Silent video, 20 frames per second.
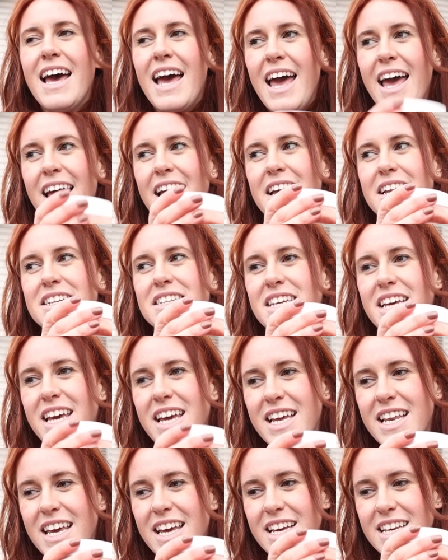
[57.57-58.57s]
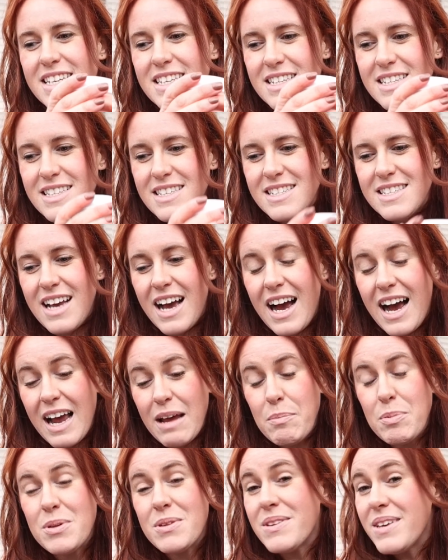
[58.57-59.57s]
and it is,
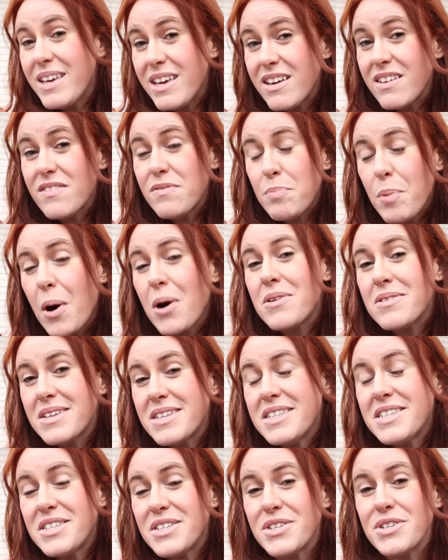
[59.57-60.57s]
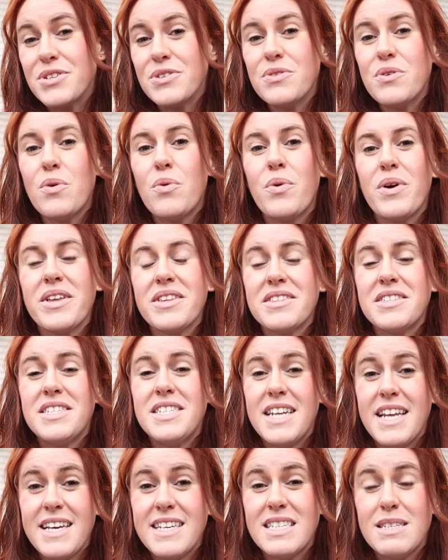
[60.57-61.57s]
I believe, partly to do with
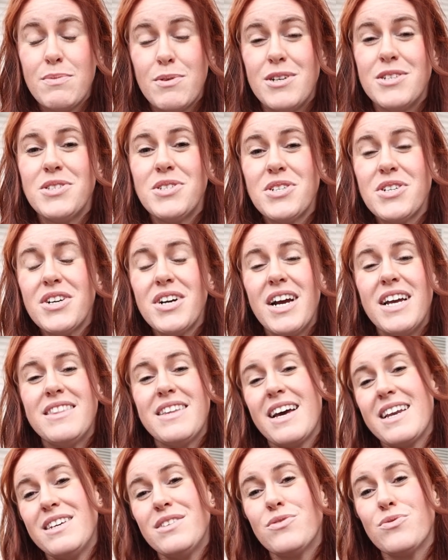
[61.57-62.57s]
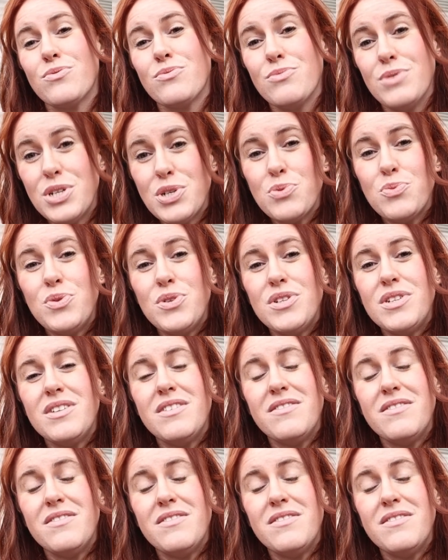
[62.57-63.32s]
today's sponsor, and that is Ritual